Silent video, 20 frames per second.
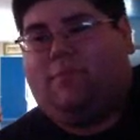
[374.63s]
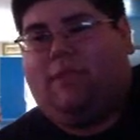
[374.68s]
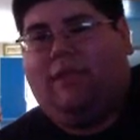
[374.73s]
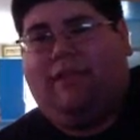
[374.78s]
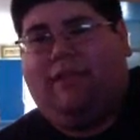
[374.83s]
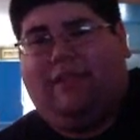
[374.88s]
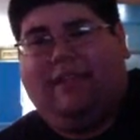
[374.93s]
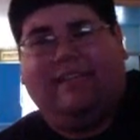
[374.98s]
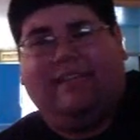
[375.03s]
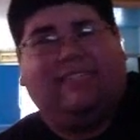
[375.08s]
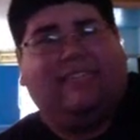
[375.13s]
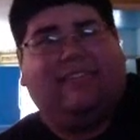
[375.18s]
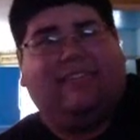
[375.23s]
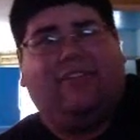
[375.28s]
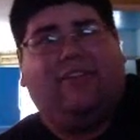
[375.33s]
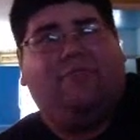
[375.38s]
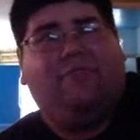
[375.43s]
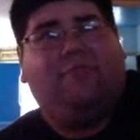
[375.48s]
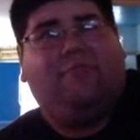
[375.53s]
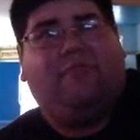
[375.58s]
And like I said,
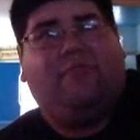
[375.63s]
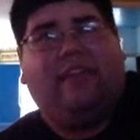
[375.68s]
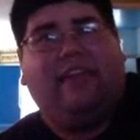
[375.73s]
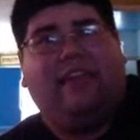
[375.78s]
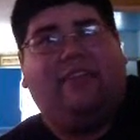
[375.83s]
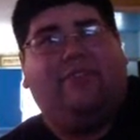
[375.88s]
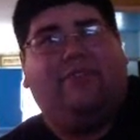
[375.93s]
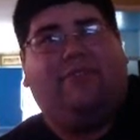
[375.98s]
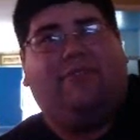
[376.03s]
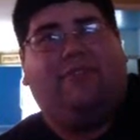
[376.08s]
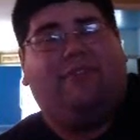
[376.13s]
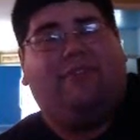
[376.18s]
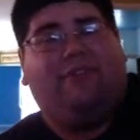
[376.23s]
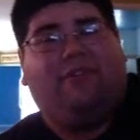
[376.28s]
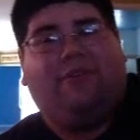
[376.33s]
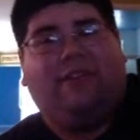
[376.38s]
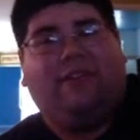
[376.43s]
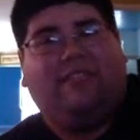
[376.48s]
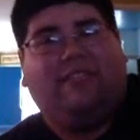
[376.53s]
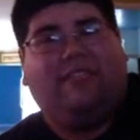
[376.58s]
look up a playthrough. You
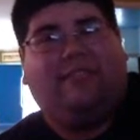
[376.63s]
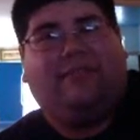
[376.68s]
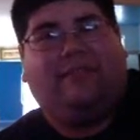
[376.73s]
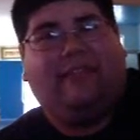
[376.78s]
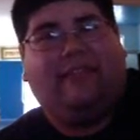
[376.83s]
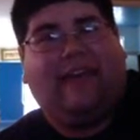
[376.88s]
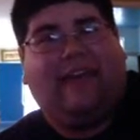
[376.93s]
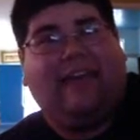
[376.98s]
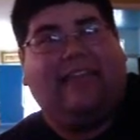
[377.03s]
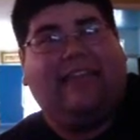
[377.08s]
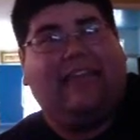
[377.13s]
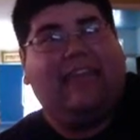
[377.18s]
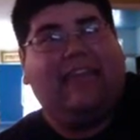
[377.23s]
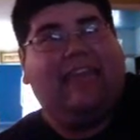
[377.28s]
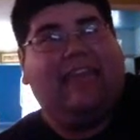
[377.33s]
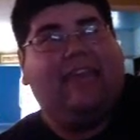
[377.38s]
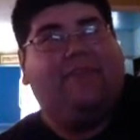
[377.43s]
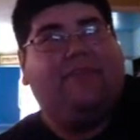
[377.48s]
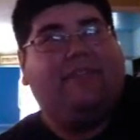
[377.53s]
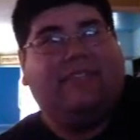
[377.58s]
know, that
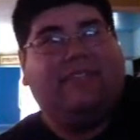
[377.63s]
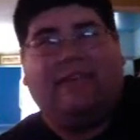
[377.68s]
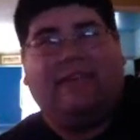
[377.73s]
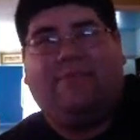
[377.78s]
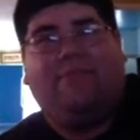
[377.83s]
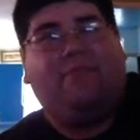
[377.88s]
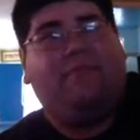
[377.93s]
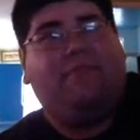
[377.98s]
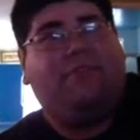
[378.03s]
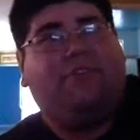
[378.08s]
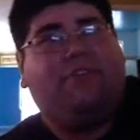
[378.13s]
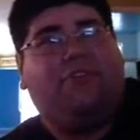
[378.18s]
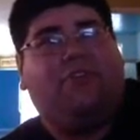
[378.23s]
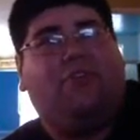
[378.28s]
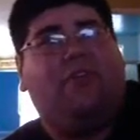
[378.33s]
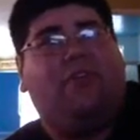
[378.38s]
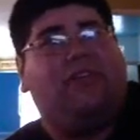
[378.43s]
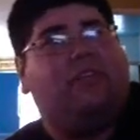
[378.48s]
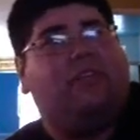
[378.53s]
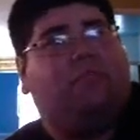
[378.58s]
game is M for
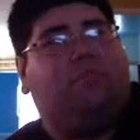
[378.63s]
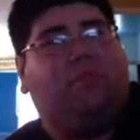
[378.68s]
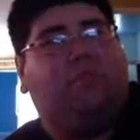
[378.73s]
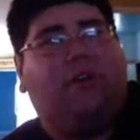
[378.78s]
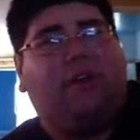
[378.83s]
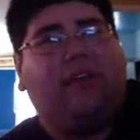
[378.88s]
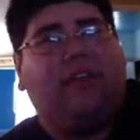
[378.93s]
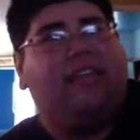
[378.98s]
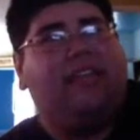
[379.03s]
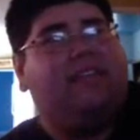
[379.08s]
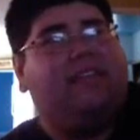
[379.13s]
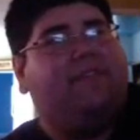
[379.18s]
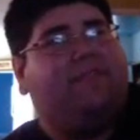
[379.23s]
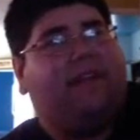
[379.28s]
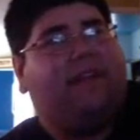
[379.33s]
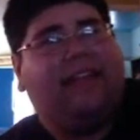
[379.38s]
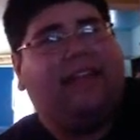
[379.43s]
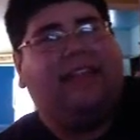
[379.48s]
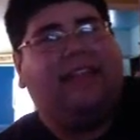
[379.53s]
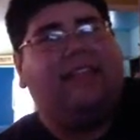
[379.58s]
mature. It's bloody. It's
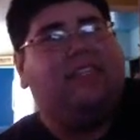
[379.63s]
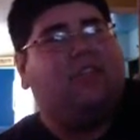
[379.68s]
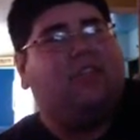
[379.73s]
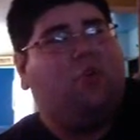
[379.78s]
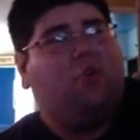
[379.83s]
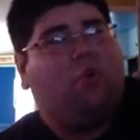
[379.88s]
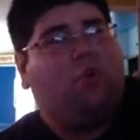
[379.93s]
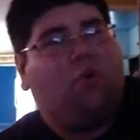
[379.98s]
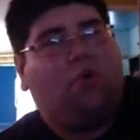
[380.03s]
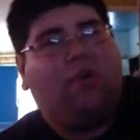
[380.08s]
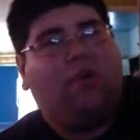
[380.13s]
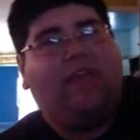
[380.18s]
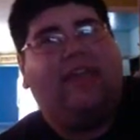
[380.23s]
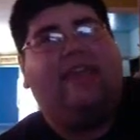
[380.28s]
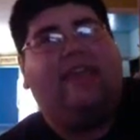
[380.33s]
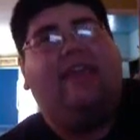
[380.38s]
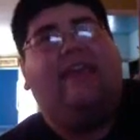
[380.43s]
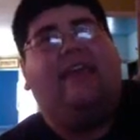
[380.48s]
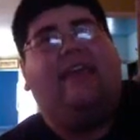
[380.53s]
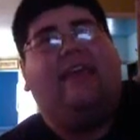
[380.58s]
violent. It's
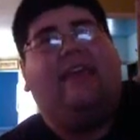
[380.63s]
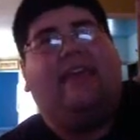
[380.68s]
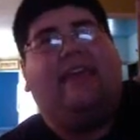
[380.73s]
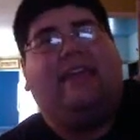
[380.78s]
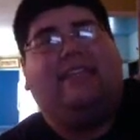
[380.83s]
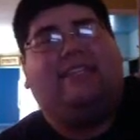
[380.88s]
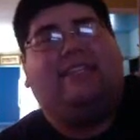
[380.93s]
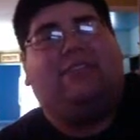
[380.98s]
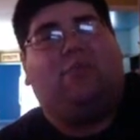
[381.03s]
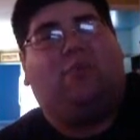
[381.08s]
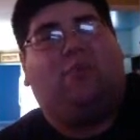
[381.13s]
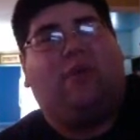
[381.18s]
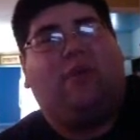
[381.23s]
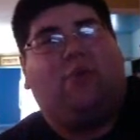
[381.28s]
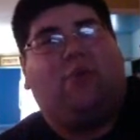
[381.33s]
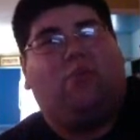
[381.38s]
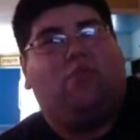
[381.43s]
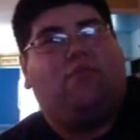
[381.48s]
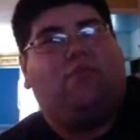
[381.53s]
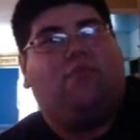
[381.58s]
gory. It's the way
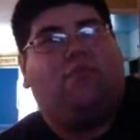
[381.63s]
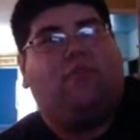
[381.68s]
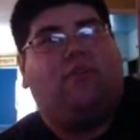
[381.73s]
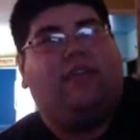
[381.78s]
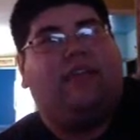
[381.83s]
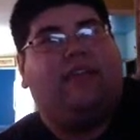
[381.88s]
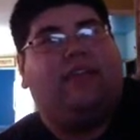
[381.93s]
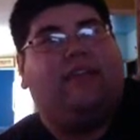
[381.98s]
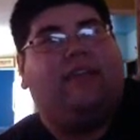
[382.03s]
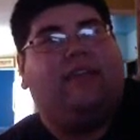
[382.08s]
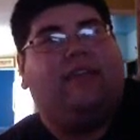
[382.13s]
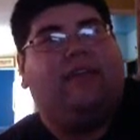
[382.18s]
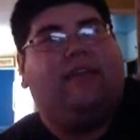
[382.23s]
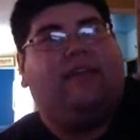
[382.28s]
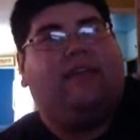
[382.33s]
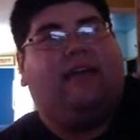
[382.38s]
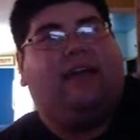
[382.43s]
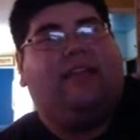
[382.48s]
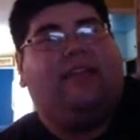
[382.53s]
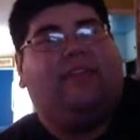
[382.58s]
Wolverine,
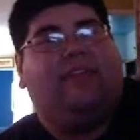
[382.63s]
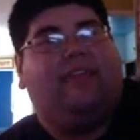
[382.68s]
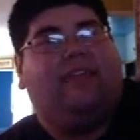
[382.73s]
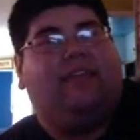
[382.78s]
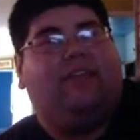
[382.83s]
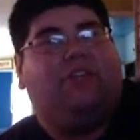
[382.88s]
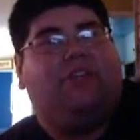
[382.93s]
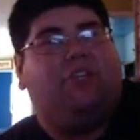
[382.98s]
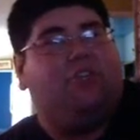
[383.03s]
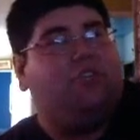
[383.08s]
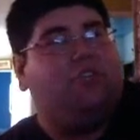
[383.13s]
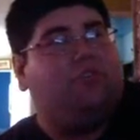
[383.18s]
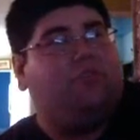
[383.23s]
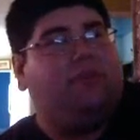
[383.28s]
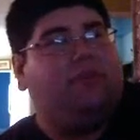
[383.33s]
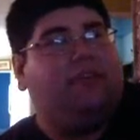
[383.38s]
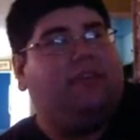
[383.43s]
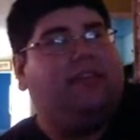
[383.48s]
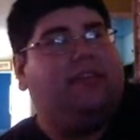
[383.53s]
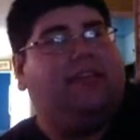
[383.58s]
I think, should
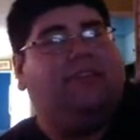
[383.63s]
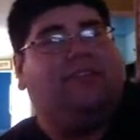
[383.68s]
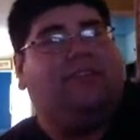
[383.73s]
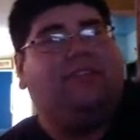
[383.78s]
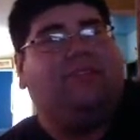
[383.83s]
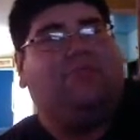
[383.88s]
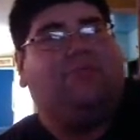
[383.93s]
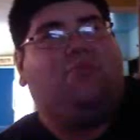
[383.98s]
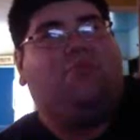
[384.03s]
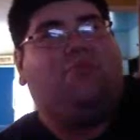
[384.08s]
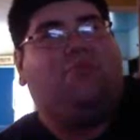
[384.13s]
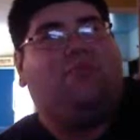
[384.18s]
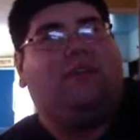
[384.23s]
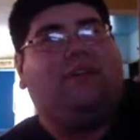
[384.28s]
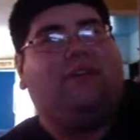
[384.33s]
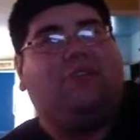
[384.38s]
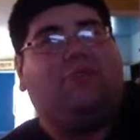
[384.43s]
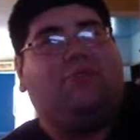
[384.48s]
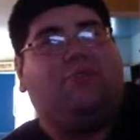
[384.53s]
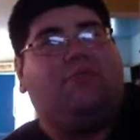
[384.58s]
be. Now is
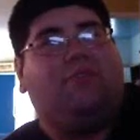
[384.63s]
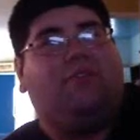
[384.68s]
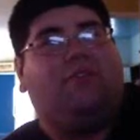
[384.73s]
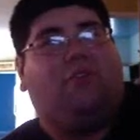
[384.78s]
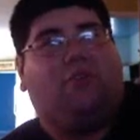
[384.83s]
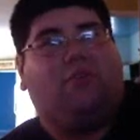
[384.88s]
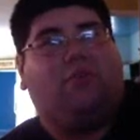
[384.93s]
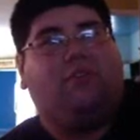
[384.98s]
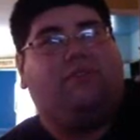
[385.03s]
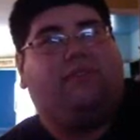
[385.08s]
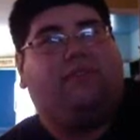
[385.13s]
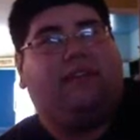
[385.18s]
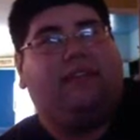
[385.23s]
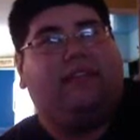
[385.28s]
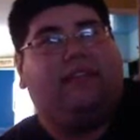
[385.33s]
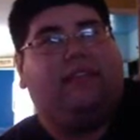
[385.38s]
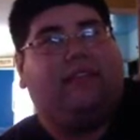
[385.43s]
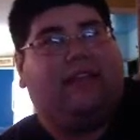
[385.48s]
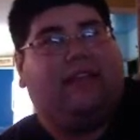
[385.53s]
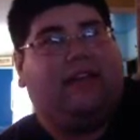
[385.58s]
Wolverine always
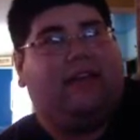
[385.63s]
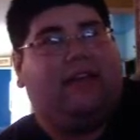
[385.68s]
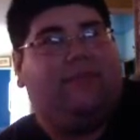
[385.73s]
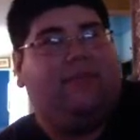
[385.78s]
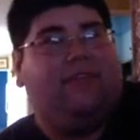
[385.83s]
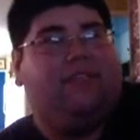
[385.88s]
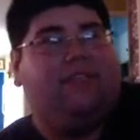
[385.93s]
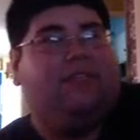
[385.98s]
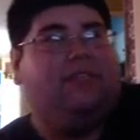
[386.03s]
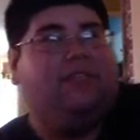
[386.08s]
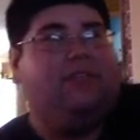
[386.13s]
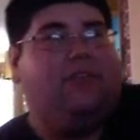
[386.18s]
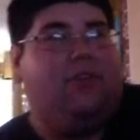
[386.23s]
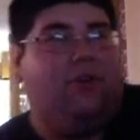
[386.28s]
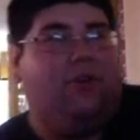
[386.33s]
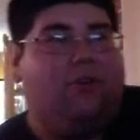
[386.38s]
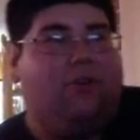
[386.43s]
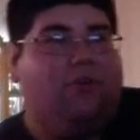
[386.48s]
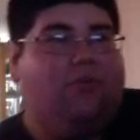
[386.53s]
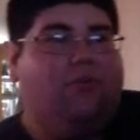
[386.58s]
violent in the comics?
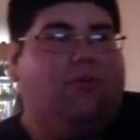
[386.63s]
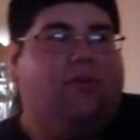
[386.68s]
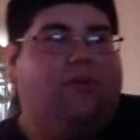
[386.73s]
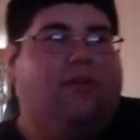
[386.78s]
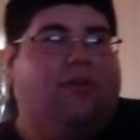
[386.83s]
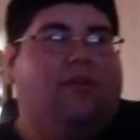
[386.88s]
No.